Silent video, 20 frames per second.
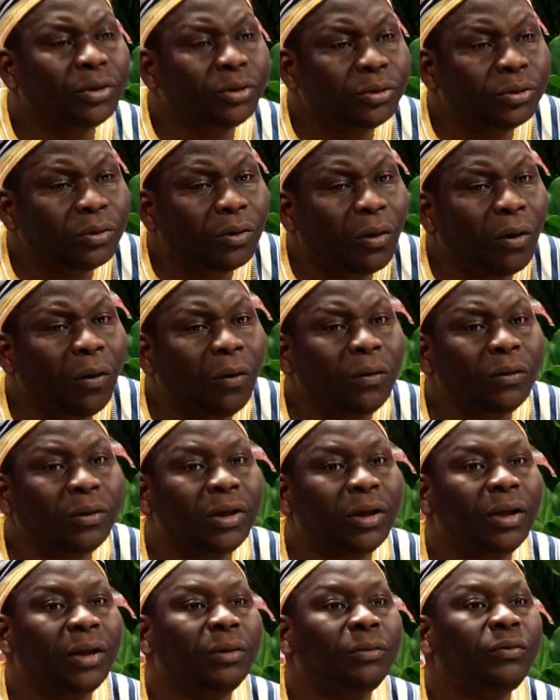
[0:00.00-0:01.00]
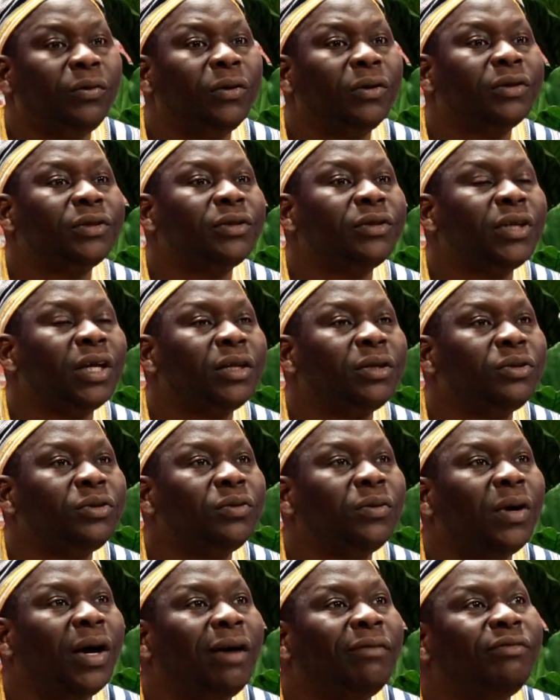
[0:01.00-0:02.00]
to all the works that you
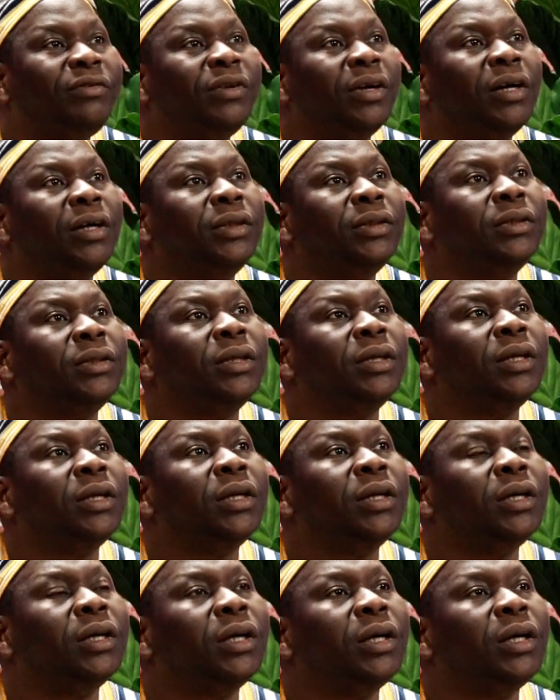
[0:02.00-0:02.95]
have done,